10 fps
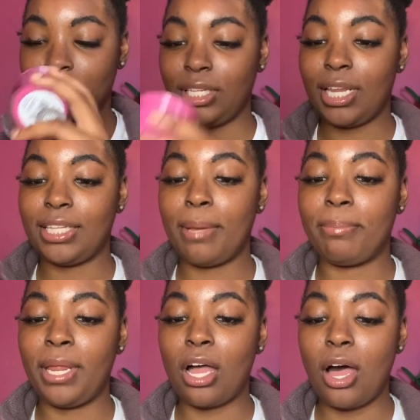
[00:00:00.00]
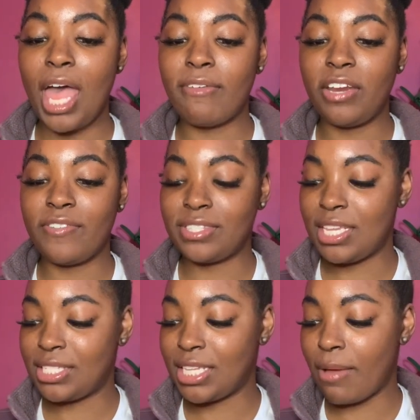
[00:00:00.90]
Like, they all have different
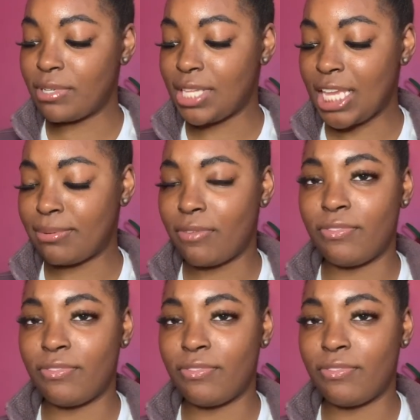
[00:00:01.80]
scents, and I would just ask my